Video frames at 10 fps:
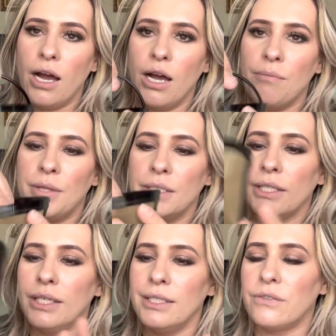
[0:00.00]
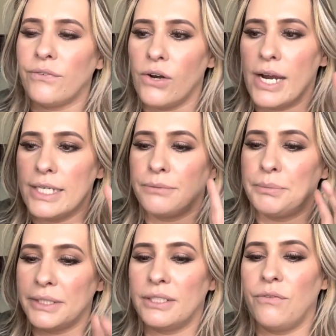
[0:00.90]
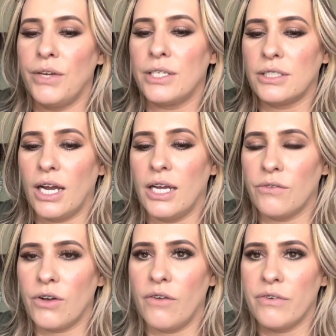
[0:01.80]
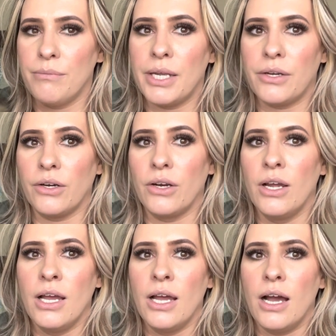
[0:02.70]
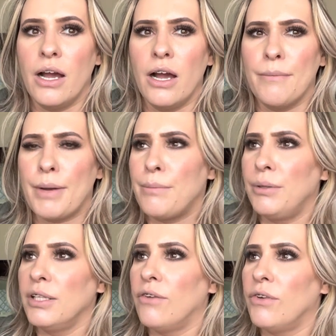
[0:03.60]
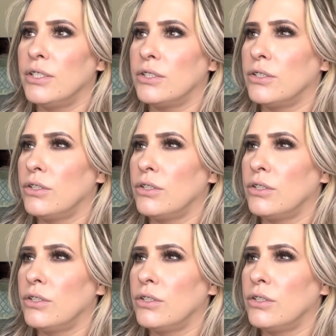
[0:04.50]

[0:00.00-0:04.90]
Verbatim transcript: Um, this is for a specific kind of coffee maker. Um, I believe it's